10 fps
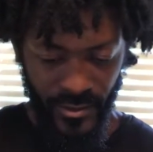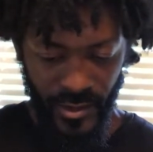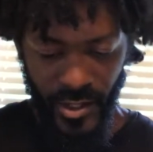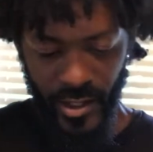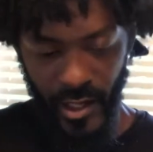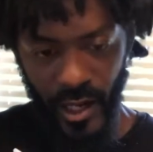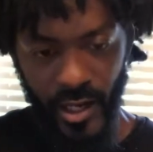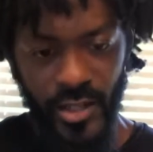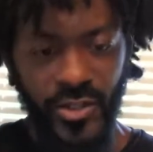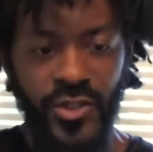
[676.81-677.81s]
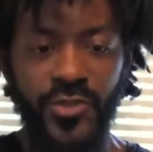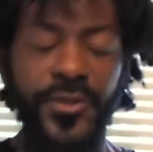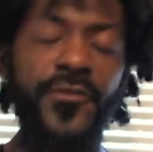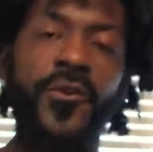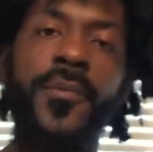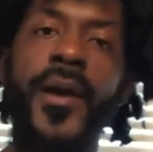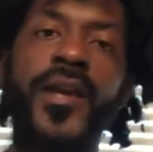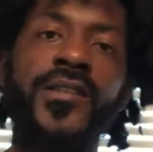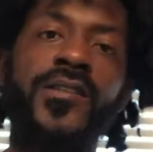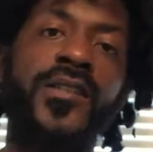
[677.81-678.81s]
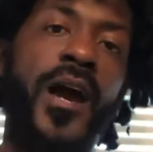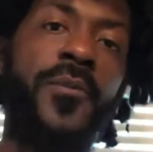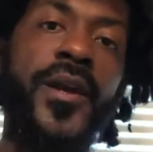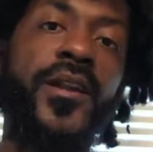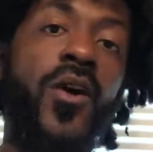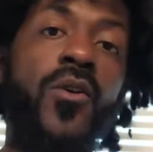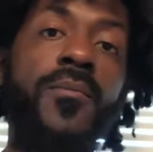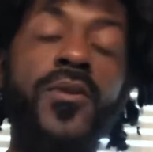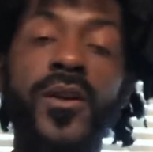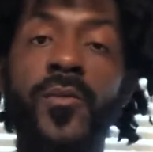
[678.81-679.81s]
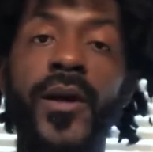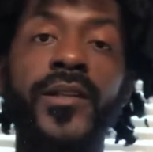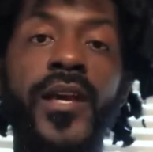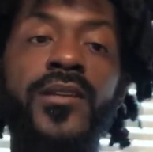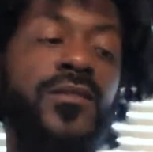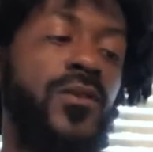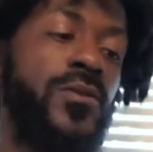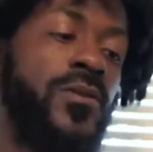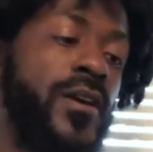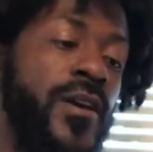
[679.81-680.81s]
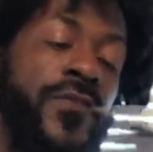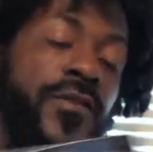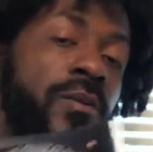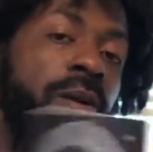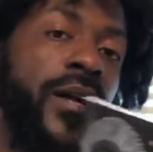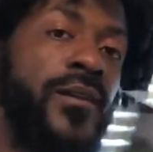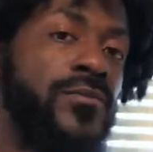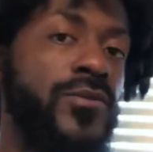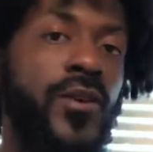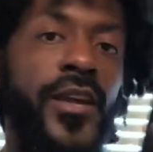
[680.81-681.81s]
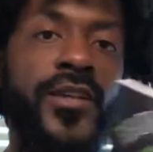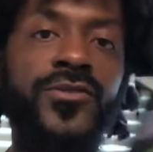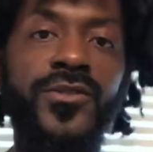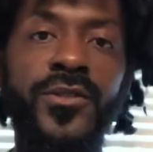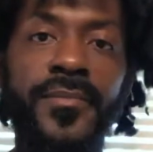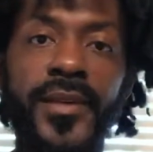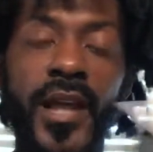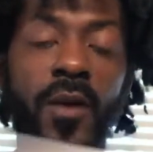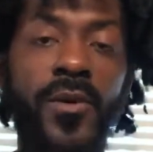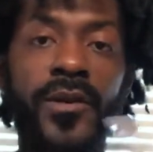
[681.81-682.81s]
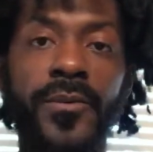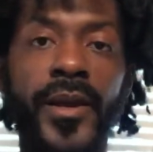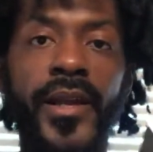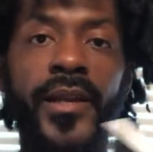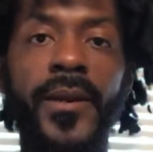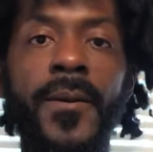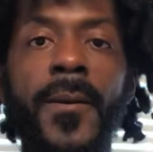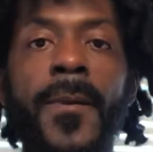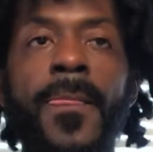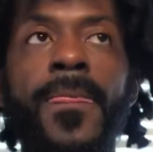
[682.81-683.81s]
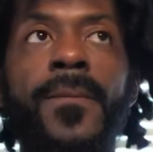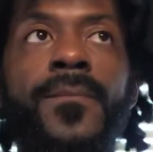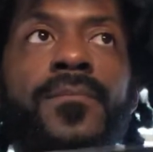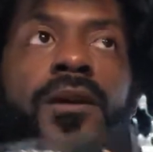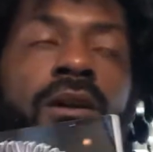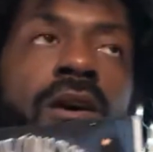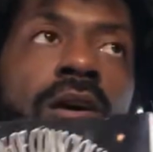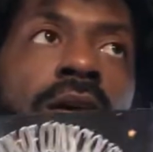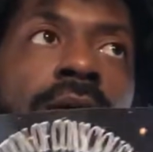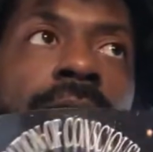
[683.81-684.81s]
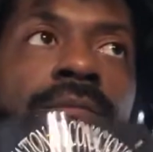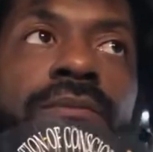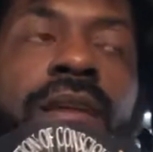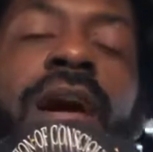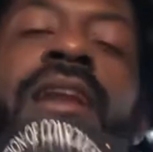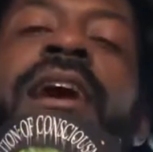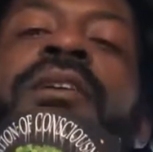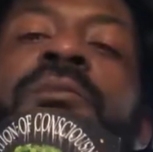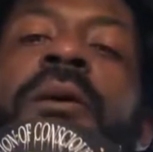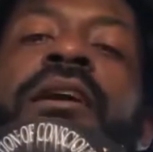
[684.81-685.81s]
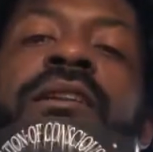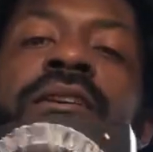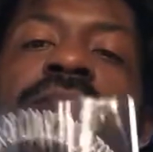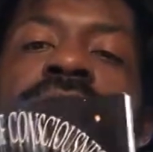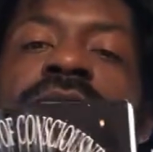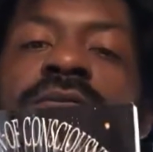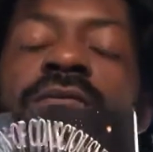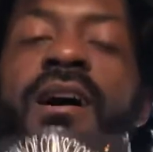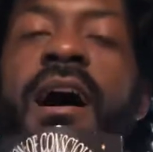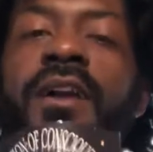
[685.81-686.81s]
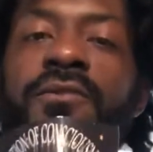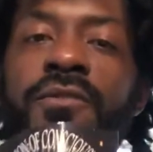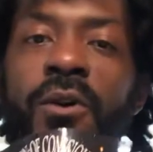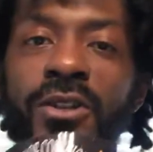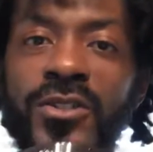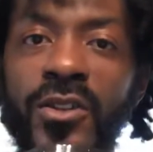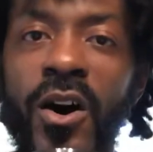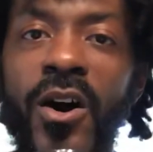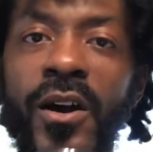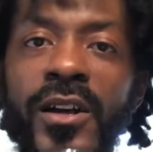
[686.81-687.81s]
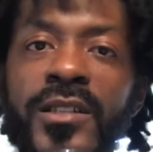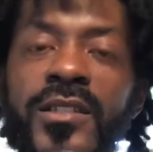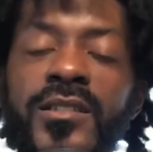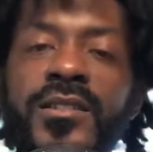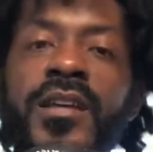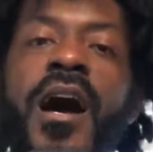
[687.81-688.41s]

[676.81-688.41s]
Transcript: Yeah, like 124 pages. I read the whole book in one day, so if it wasn't interesting me, I wouldn't have read it. But I like to rate it out of 4 stars.